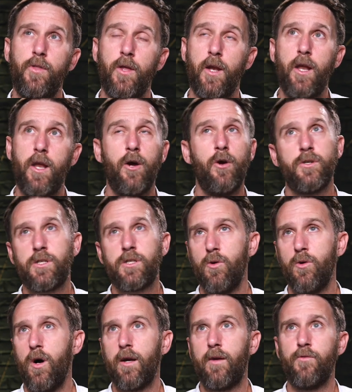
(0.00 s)
That I know who are
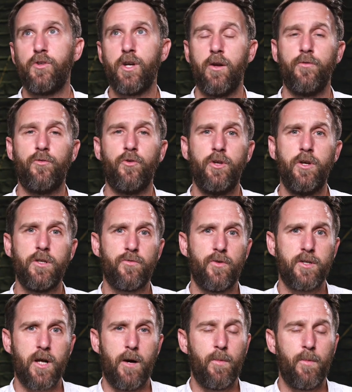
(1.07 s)
still working for Channel 4 News,
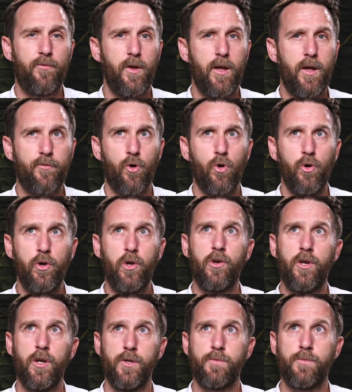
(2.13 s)
for example, if, if all you
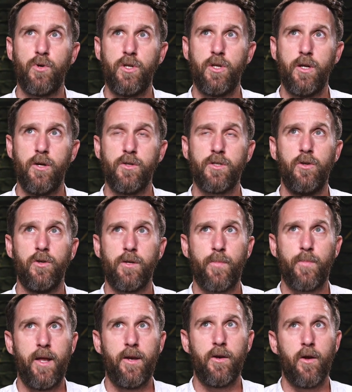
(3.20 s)
can do is produce and you're
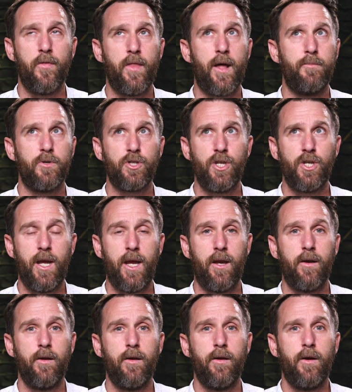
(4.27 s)
dependent on that
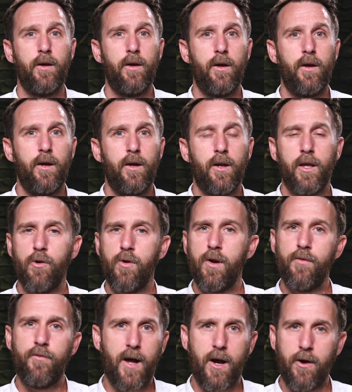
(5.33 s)
machine, like you're
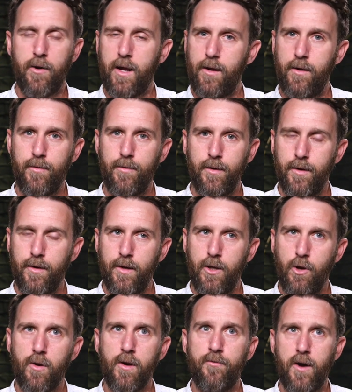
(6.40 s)
in a very
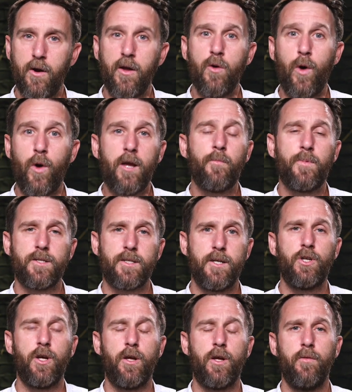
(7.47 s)
you're in a very weak
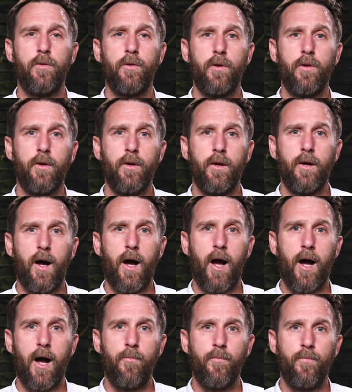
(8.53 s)
position
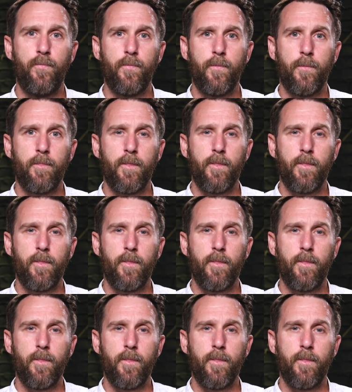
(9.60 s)
um,